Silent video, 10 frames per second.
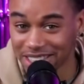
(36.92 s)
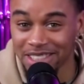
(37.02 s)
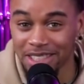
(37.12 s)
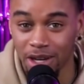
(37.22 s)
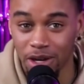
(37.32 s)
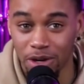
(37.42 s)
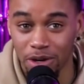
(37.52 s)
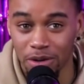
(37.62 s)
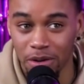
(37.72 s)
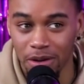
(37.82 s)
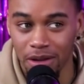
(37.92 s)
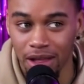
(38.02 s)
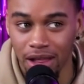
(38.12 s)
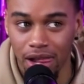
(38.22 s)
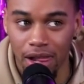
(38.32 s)
so
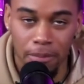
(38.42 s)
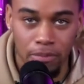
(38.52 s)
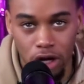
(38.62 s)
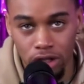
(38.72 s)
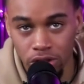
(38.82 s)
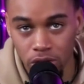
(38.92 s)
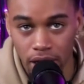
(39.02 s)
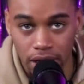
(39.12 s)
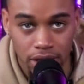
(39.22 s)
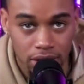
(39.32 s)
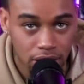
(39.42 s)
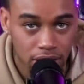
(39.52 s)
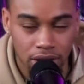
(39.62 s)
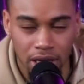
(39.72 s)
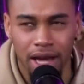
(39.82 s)
also you have to
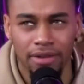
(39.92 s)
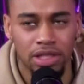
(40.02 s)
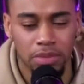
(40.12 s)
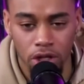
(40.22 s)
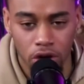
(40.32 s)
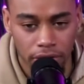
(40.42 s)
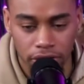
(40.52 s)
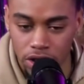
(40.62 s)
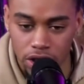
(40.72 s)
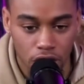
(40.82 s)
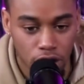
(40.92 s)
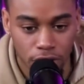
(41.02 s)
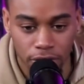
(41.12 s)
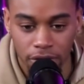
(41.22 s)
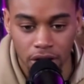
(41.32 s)
have something going for
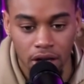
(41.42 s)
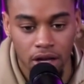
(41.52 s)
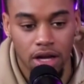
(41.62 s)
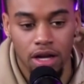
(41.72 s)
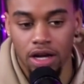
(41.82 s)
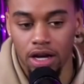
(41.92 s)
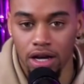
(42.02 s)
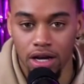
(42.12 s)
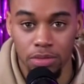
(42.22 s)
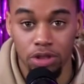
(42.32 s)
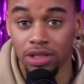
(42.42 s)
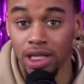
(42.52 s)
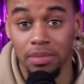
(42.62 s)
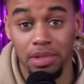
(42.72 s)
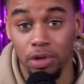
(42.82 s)
yourself. You just
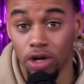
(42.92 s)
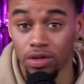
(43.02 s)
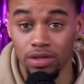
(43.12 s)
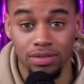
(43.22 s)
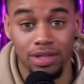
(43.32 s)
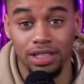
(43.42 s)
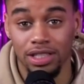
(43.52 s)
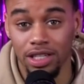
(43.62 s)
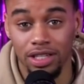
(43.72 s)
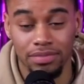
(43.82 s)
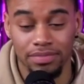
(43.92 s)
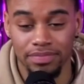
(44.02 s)
can't be broke. That's it.